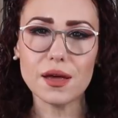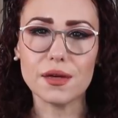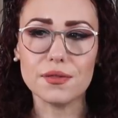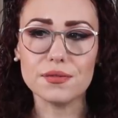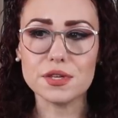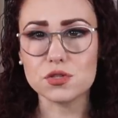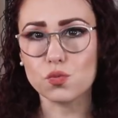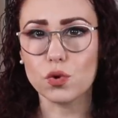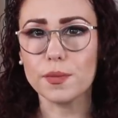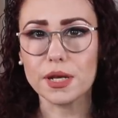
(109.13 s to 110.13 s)
and this
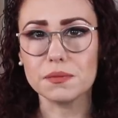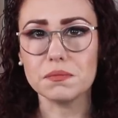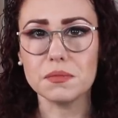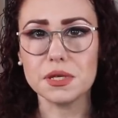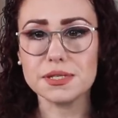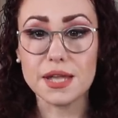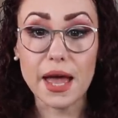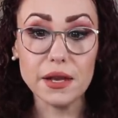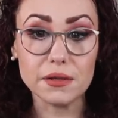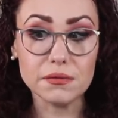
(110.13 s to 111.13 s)
woman is
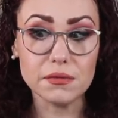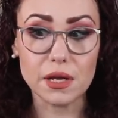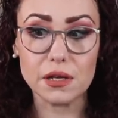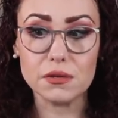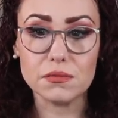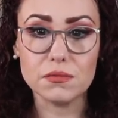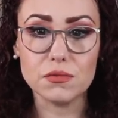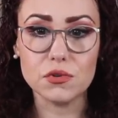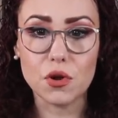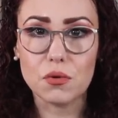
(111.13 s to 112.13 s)
dead and
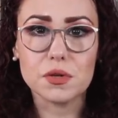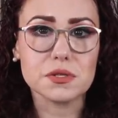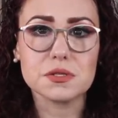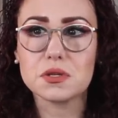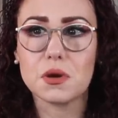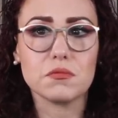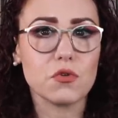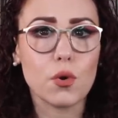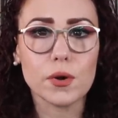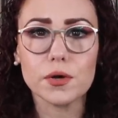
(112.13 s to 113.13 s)
no one's come
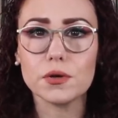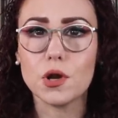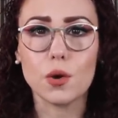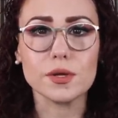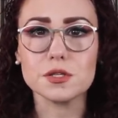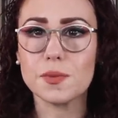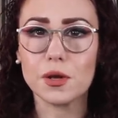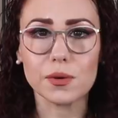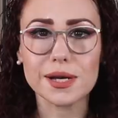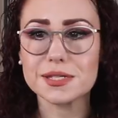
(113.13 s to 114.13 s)
forward, no one's been
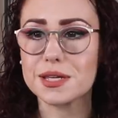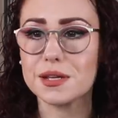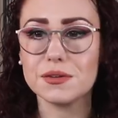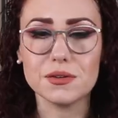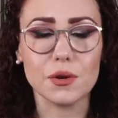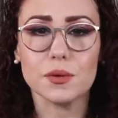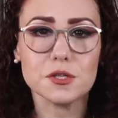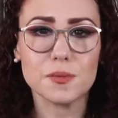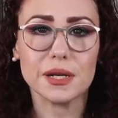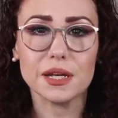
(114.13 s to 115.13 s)
arrested, no
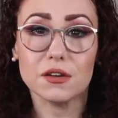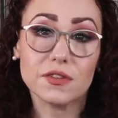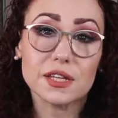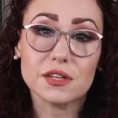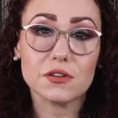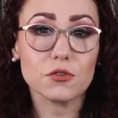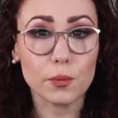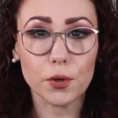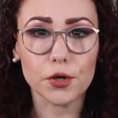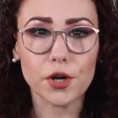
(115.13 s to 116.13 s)
one's been convicted of her
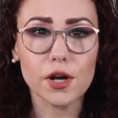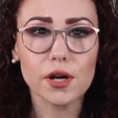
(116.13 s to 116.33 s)
murder.